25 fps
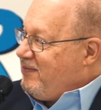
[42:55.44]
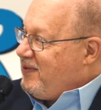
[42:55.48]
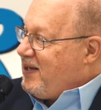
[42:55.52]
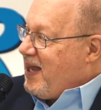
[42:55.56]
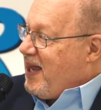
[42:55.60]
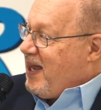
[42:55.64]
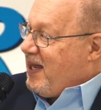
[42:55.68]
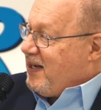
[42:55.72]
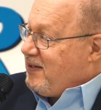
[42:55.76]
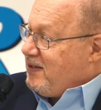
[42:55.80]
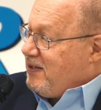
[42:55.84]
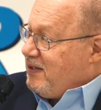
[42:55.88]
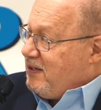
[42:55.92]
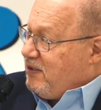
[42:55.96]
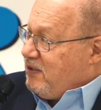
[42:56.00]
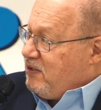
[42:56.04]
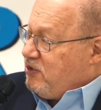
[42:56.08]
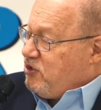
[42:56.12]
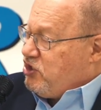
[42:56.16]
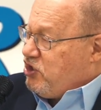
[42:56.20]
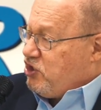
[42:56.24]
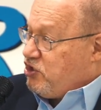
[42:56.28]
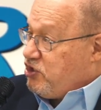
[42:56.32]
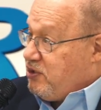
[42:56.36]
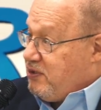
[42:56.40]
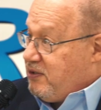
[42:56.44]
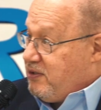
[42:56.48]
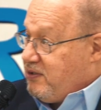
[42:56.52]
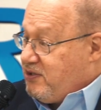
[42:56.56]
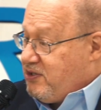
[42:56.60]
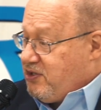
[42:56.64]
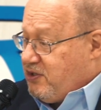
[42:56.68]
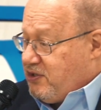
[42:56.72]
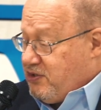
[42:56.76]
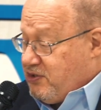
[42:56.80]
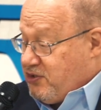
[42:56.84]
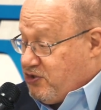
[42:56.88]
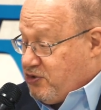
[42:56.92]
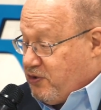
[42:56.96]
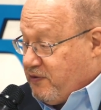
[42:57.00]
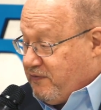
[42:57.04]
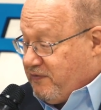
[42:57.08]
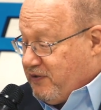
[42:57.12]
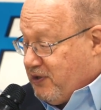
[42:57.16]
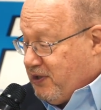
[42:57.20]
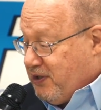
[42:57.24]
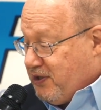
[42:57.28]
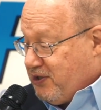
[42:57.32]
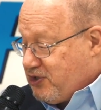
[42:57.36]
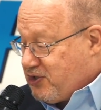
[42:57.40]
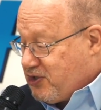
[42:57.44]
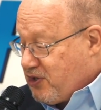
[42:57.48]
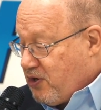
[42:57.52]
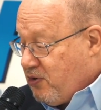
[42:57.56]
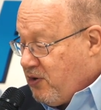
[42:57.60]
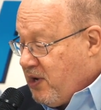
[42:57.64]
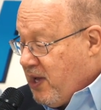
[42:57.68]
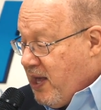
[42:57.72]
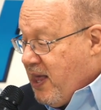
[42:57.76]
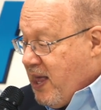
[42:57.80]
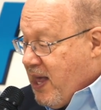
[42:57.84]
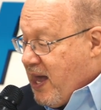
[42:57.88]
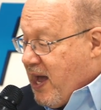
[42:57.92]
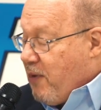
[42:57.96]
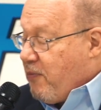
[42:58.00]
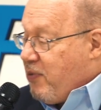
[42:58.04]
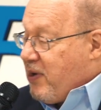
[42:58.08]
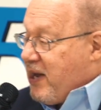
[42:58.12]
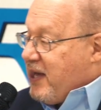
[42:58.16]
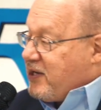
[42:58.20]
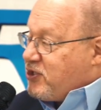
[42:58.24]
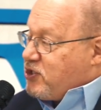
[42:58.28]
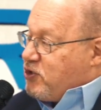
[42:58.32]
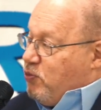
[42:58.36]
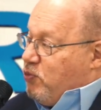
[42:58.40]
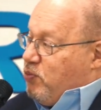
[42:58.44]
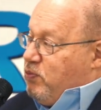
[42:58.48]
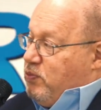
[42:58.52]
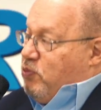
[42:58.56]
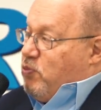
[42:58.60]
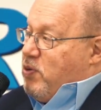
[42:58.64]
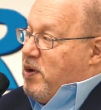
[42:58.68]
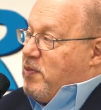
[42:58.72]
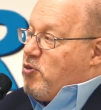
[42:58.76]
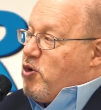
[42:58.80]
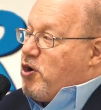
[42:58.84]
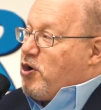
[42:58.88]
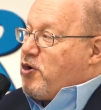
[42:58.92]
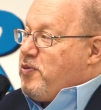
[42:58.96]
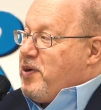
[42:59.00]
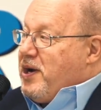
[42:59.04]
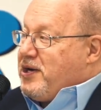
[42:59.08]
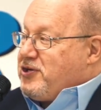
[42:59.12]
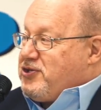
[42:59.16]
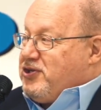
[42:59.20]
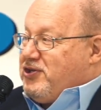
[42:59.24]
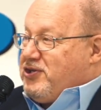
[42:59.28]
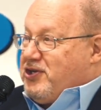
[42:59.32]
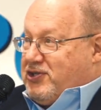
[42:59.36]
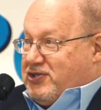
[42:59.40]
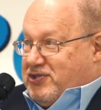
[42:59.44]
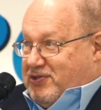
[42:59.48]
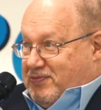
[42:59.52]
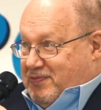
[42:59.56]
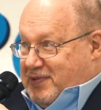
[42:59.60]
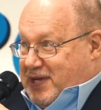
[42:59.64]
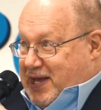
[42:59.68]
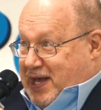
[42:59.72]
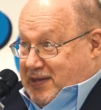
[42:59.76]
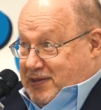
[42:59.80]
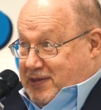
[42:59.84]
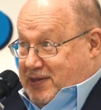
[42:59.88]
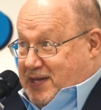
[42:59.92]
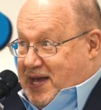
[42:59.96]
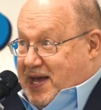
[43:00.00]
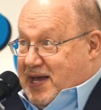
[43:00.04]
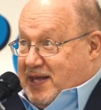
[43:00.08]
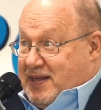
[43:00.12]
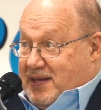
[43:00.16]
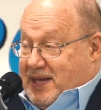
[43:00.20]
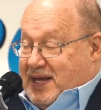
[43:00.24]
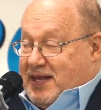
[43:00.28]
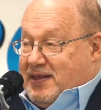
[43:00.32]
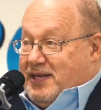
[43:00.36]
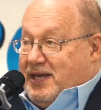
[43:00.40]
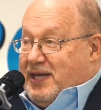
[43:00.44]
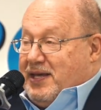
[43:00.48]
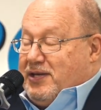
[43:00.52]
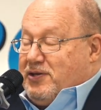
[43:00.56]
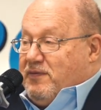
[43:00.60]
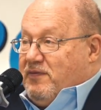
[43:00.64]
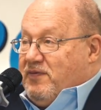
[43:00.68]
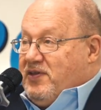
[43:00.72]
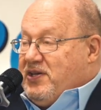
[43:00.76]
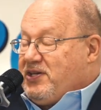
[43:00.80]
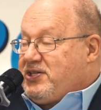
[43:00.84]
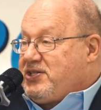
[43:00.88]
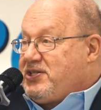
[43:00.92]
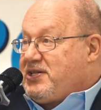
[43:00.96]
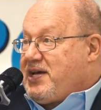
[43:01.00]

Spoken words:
and deservedly. So I want to ask you one more question just at the end of this